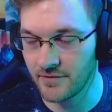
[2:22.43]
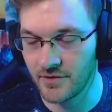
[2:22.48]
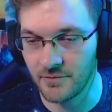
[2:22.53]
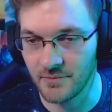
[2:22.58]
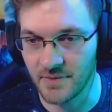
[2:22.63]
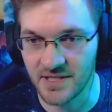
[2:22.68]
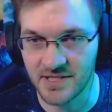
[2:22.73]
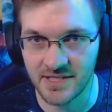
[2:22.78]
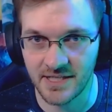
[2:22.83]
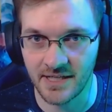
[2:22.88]
too
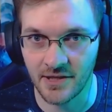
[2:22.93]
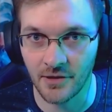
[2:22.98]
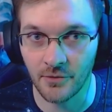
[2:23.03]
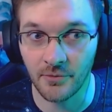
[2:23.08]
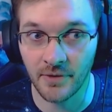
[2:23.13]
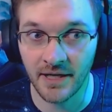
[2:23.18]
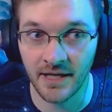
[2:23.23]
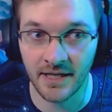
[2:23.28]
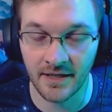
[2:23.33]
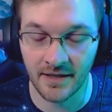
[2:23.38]
much in the
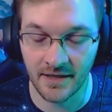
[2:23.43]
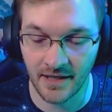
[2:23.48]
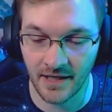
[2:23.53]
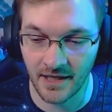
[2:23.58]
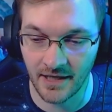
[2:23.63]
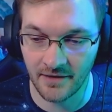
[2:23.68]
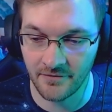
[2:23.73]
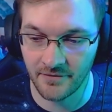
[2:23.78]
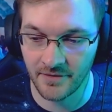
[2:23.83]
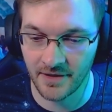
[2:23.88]
way
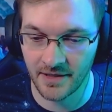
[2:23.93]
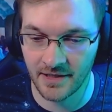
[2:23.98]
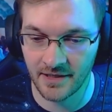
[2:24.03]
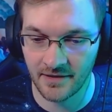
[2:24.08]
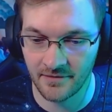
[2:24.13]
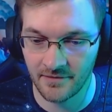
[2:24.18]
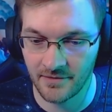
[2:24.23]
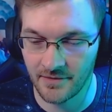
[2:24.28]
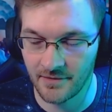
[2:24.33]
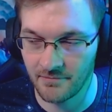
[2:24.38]
of uh,